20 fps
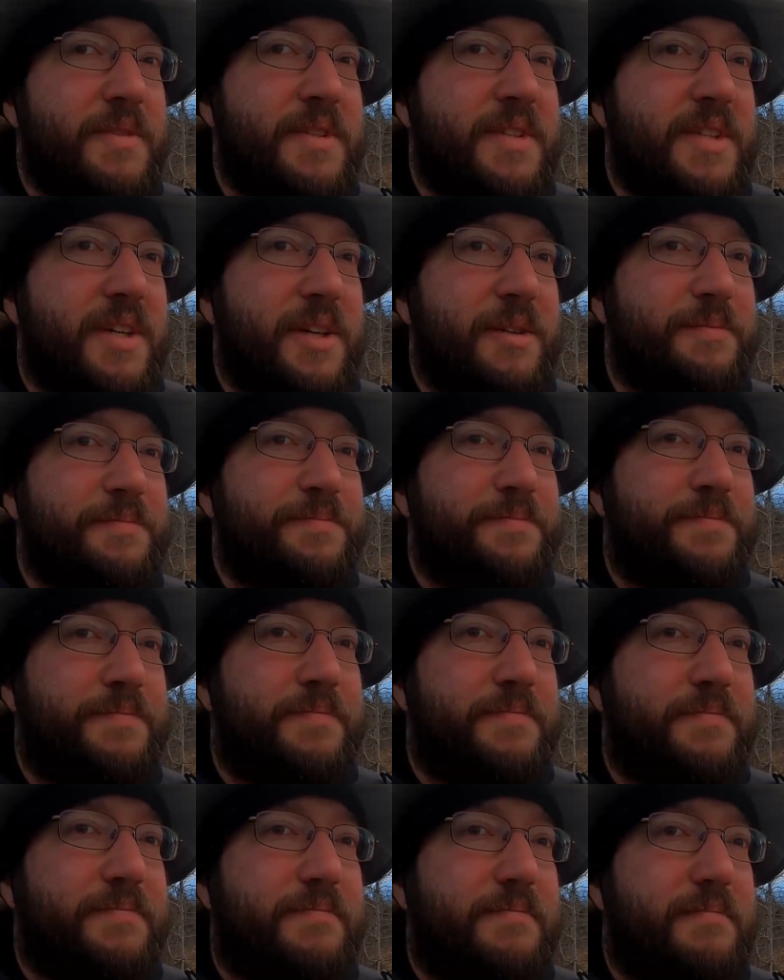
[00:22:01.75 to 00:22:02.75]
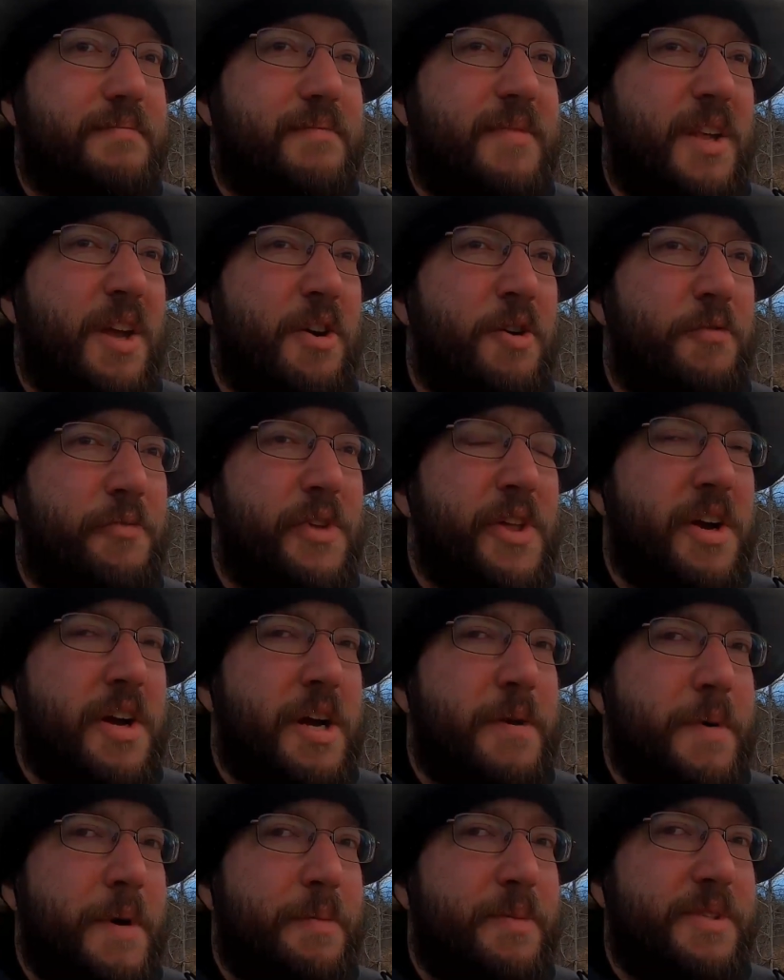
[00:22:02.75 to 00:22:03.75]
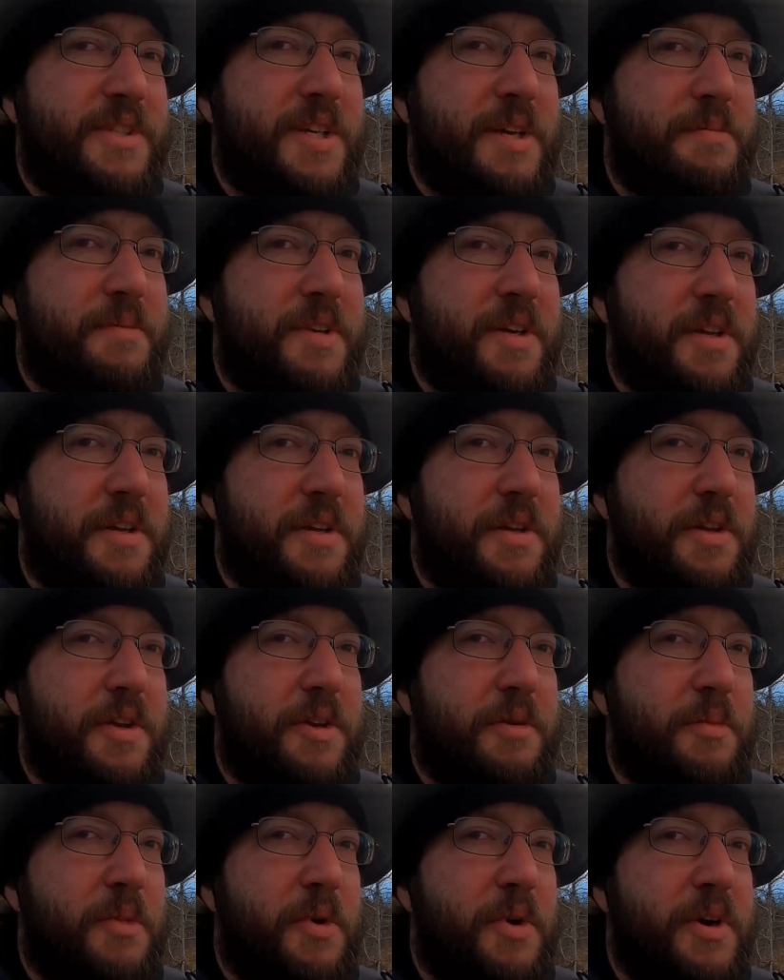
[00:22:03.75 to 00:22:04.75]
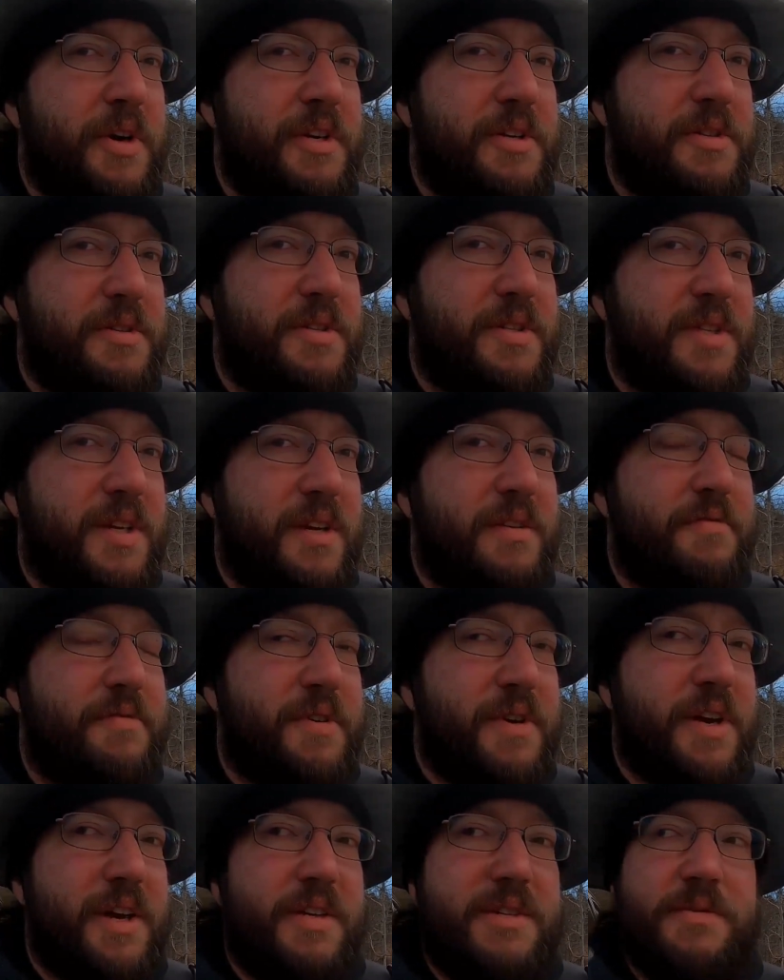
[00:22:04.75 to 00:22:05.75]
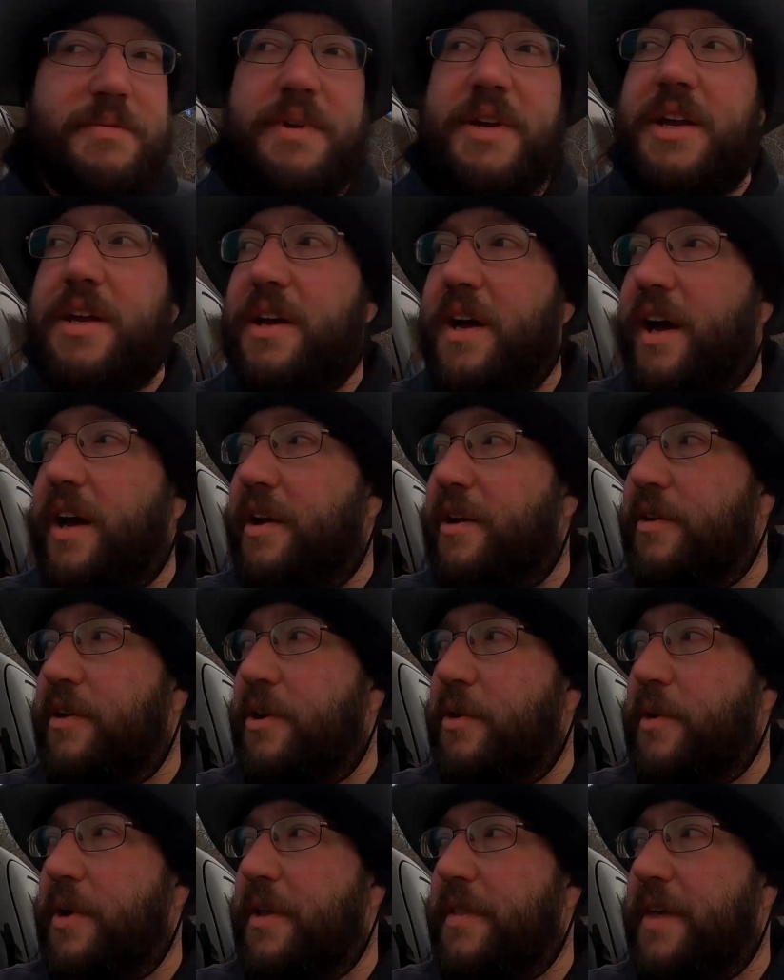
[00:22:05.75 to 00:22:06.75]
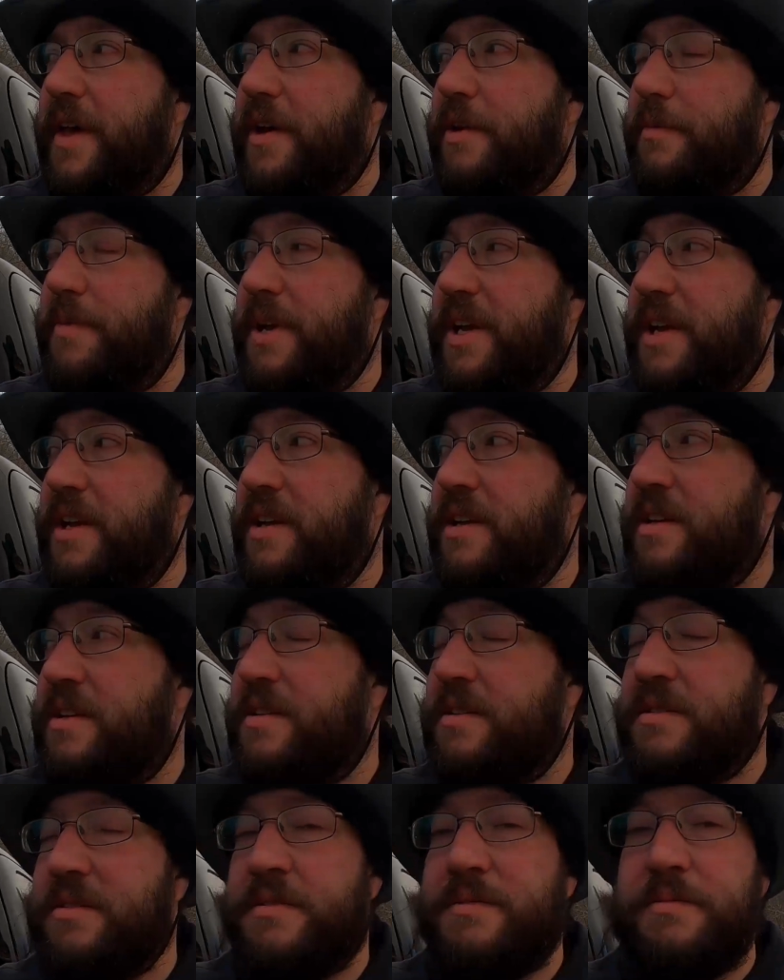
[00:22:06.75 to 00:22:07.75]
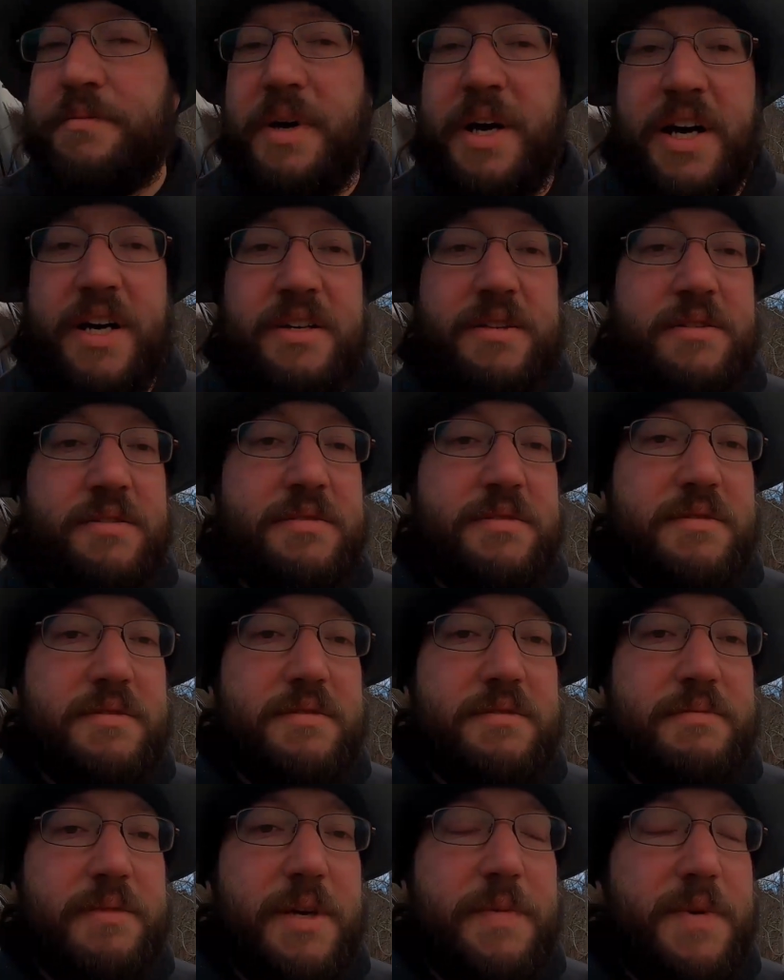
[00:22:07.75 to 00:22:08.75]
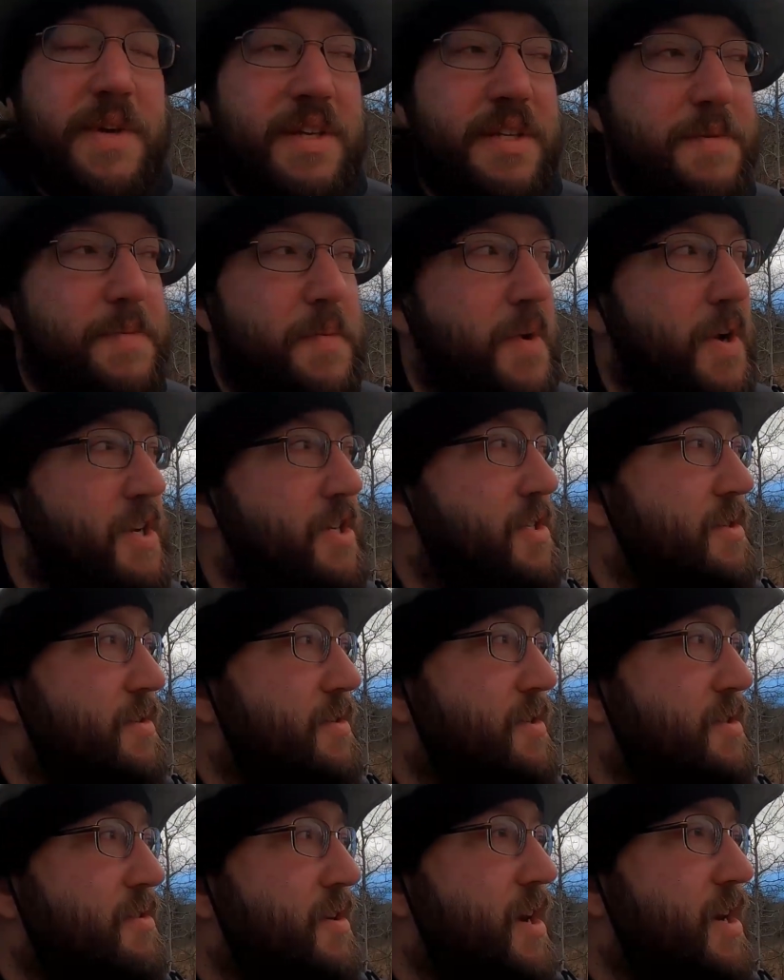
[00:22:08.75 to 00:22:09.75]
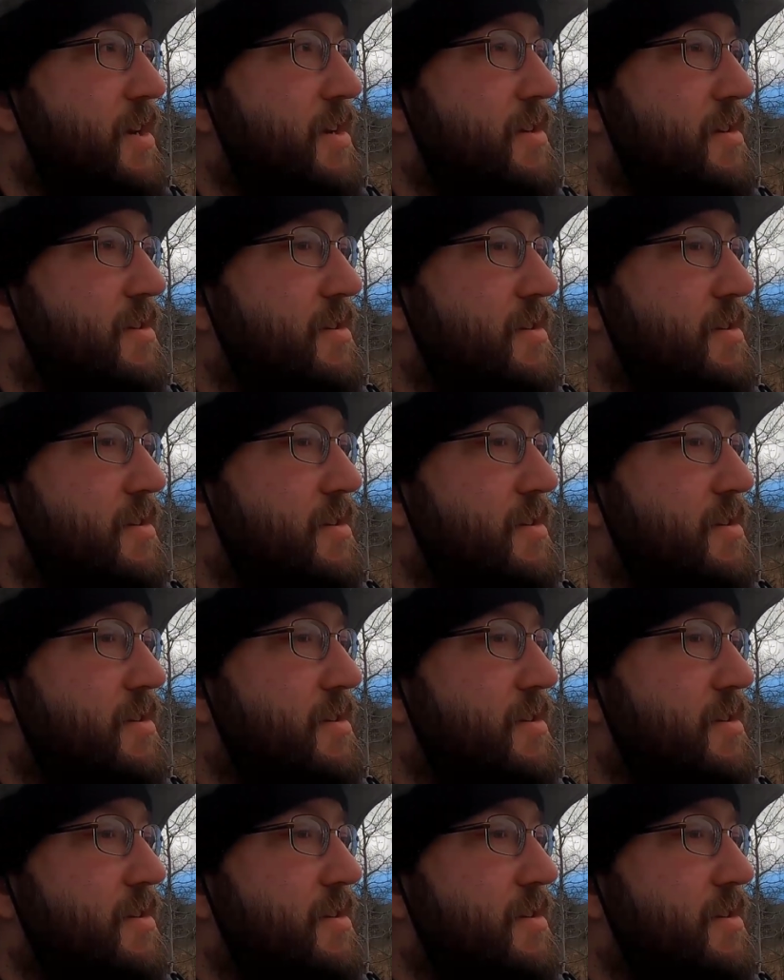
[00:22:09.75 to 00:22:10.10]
So hopefully I'll come up with something a little more interesting for next week. I don't know what that'll be, but maybe inspirational strike.